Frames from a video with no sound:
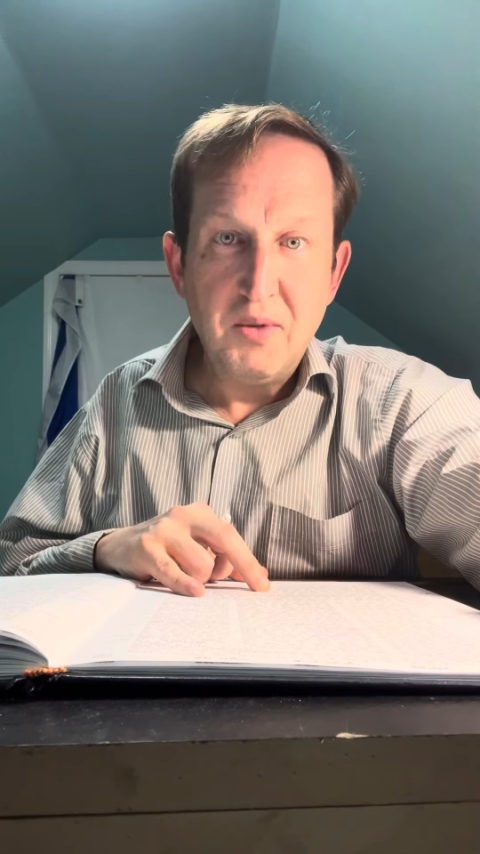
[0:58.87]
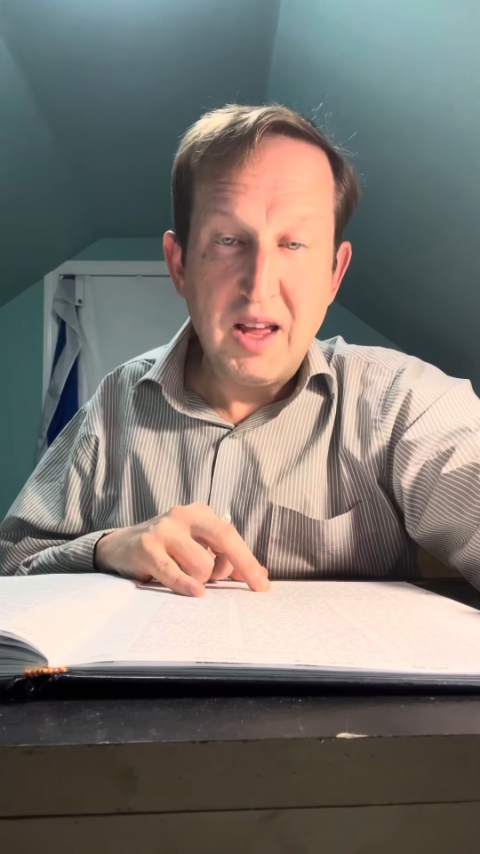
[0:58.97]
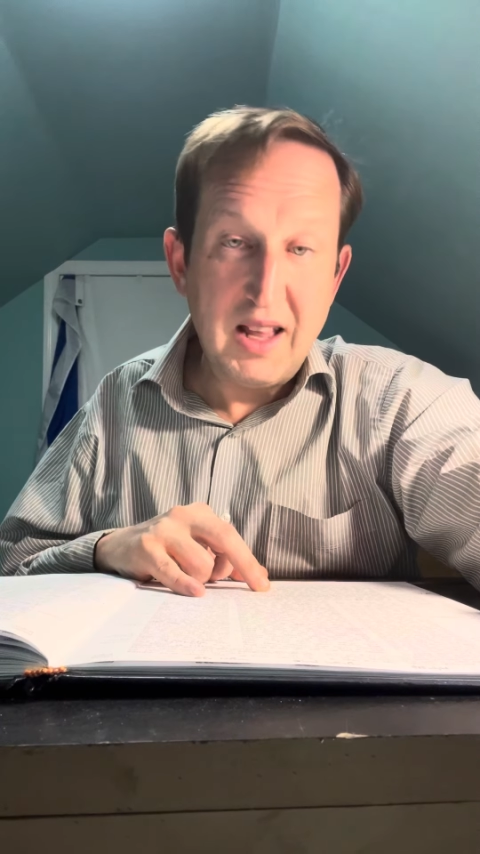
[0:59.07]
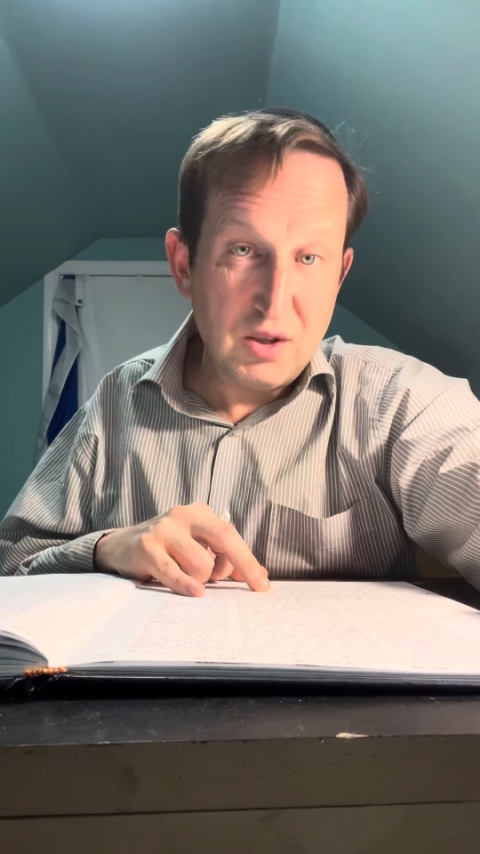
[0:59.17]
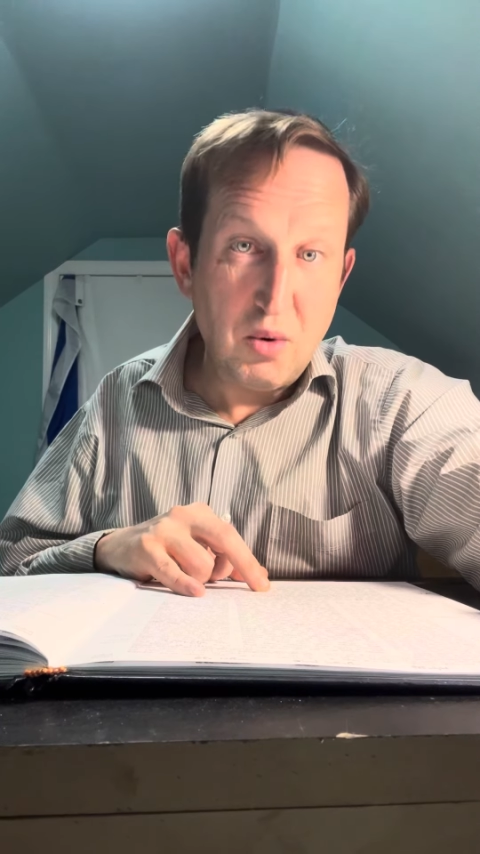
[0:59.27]

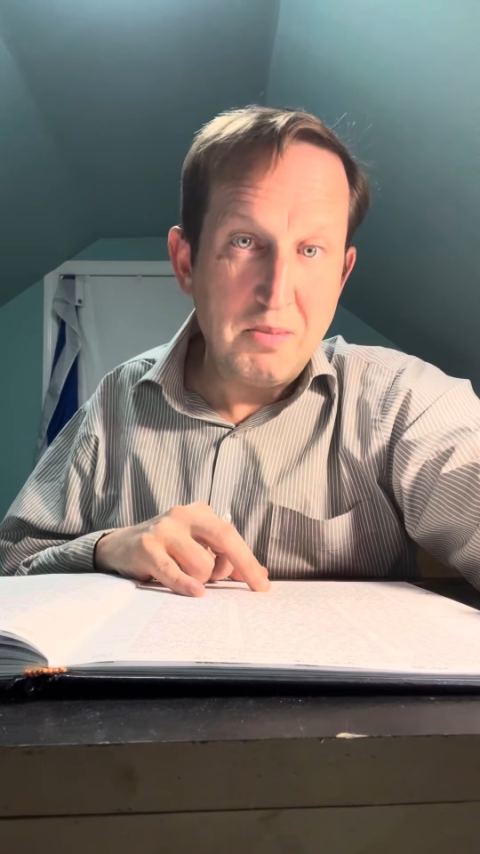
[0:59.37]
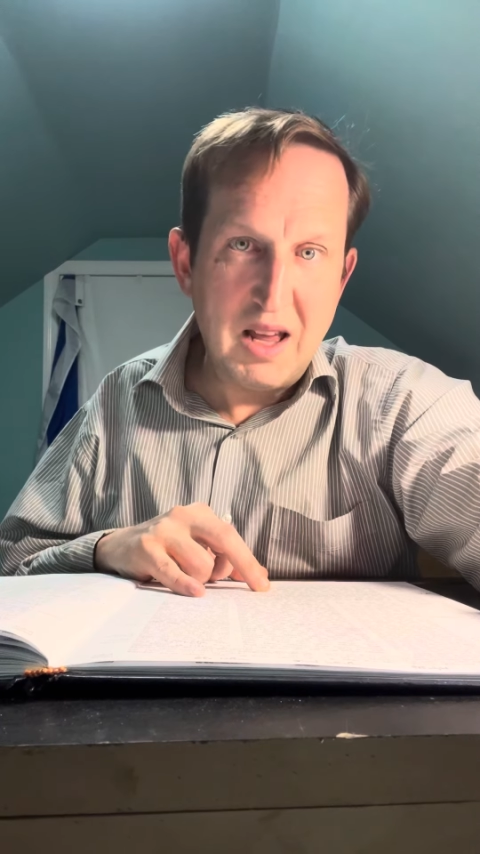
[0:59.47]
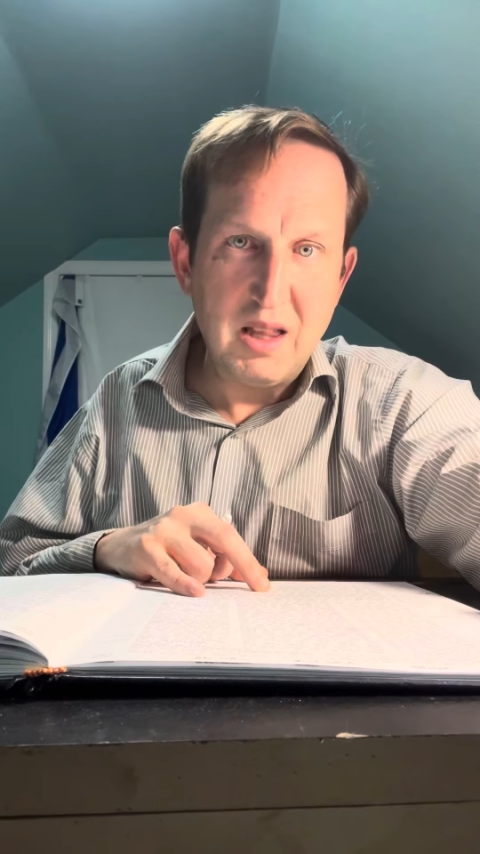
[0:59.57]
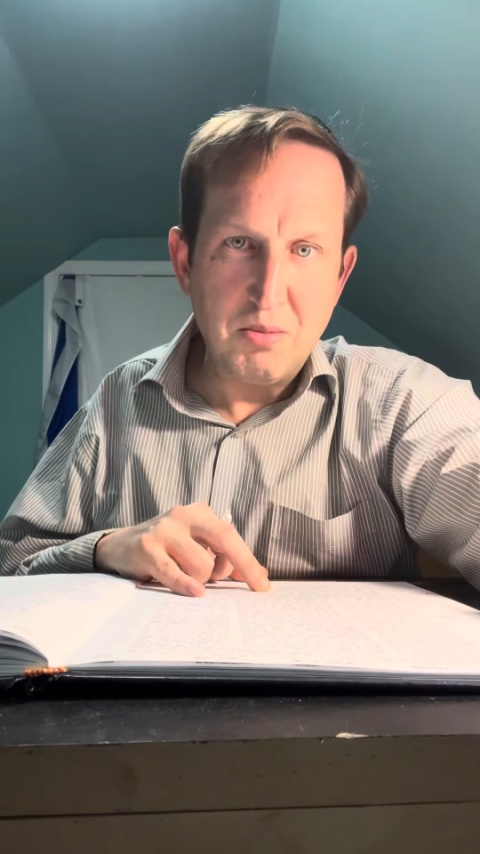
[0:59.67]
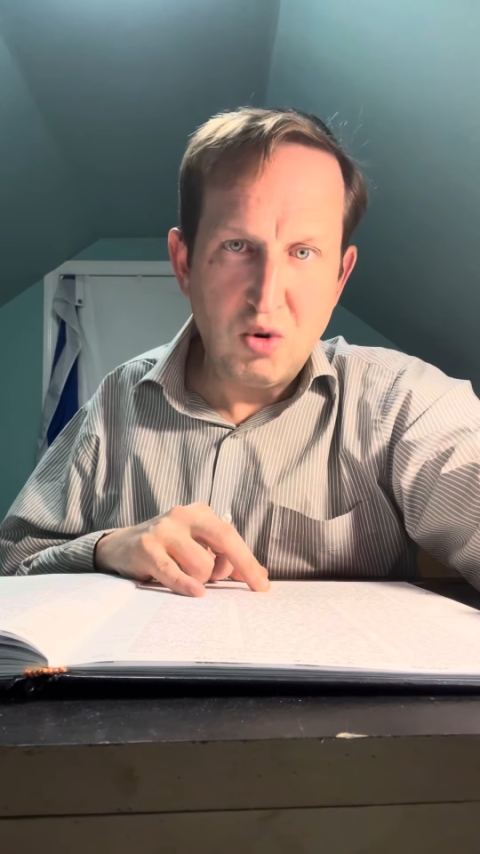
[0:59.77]
And that's what made them